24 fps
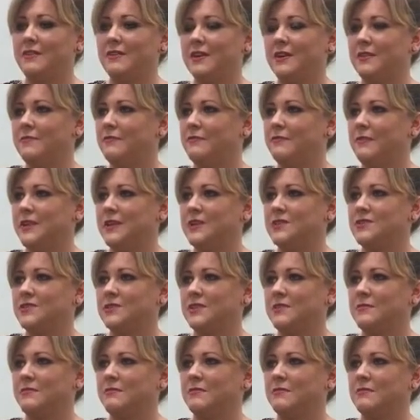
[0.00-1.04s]
that I'm finished,
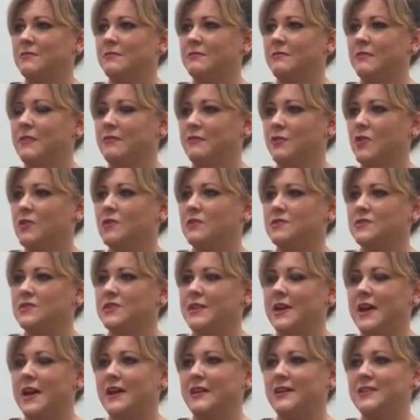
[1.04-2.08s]
I've gone onto
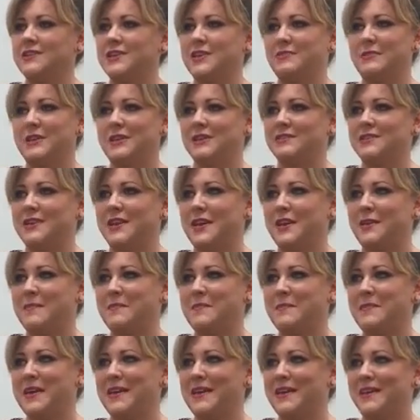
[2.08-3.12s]
the academic
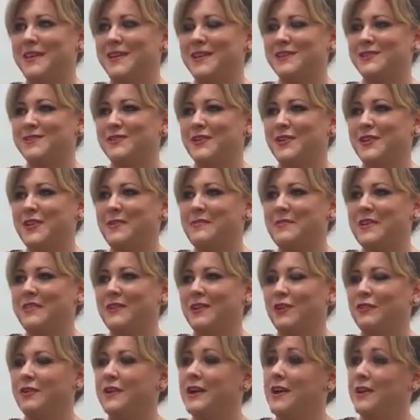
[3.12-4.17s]
team. So I'm in the
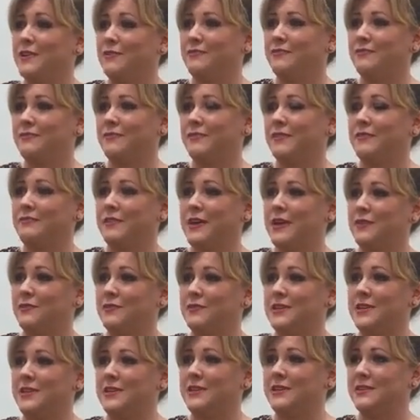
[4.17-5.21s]
creative
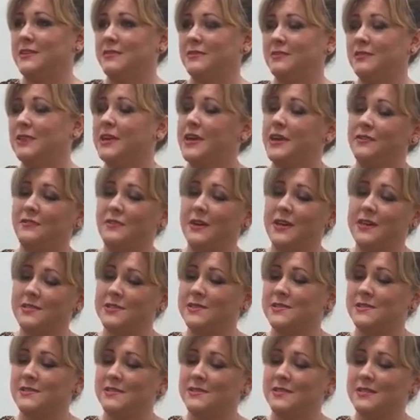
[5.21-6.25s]

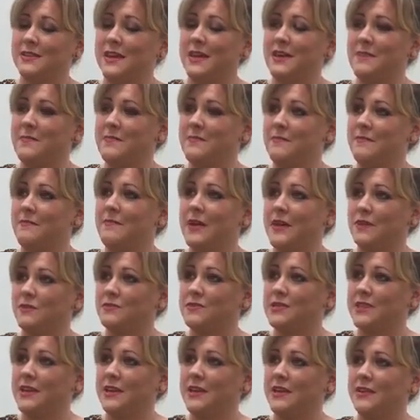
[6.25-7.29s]
arts
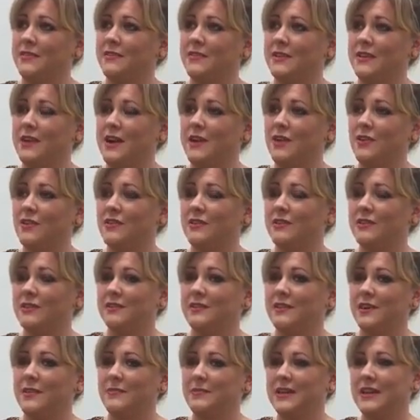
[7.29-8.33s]
faculty here at Ikon,
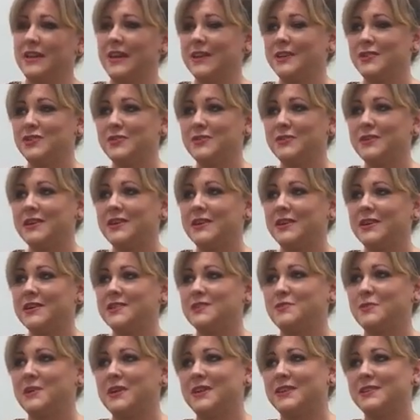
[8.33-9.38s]
and I'm a lecturer,
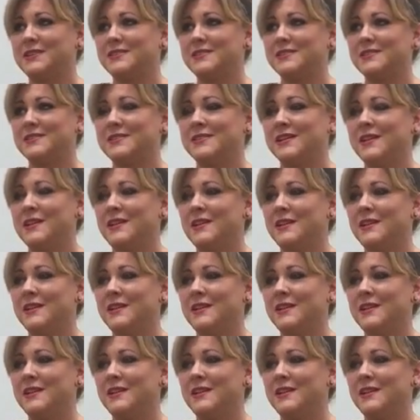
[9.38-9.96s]
as well as